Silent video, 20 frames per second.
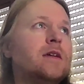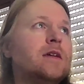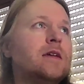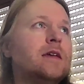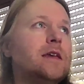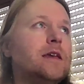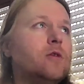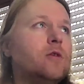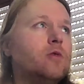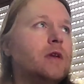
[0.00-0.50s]

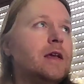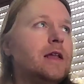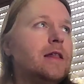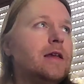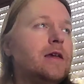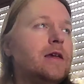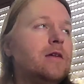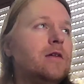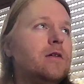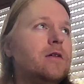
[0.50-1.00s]
He
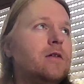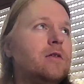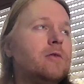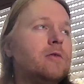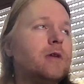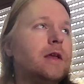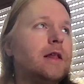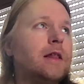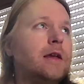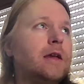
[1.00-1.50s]
really
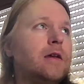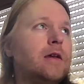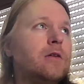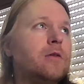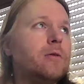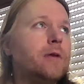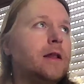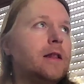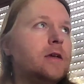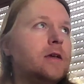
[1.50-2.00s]

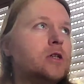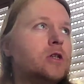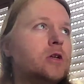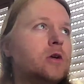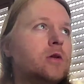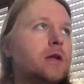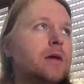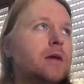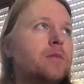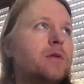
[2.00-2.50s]

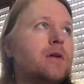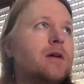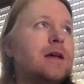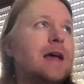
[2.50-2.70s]
showed up,